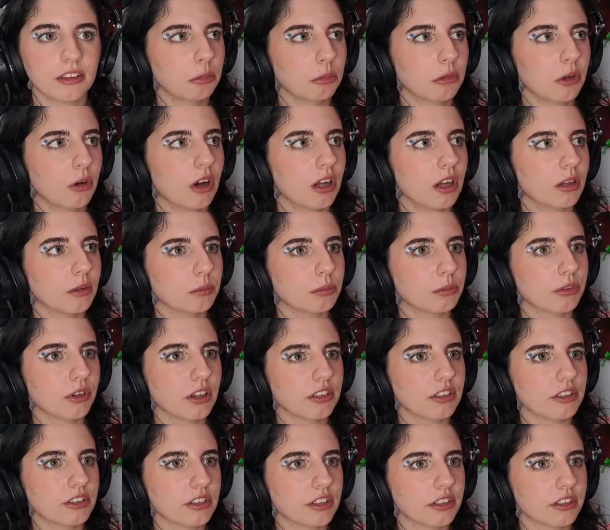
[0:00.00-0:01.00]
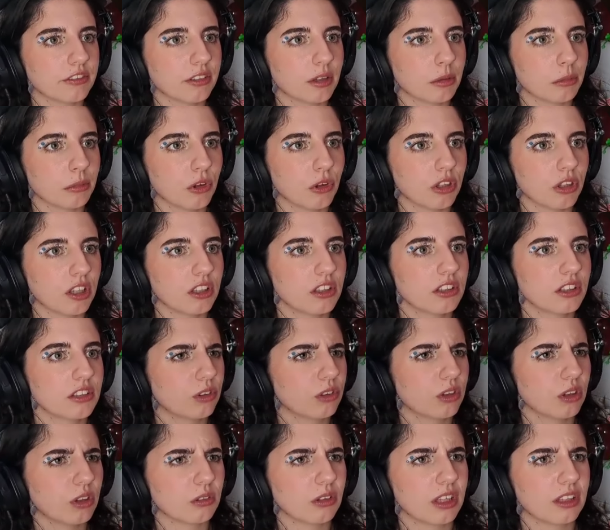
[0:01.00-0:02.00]
I'm quite impressed if I'm
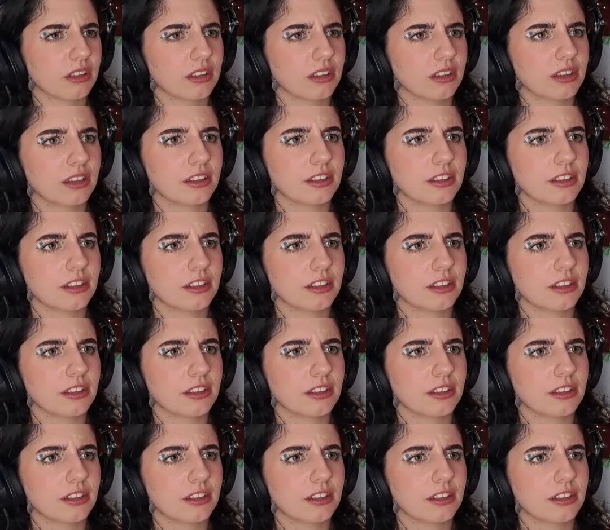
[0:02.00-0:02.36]
honest. So that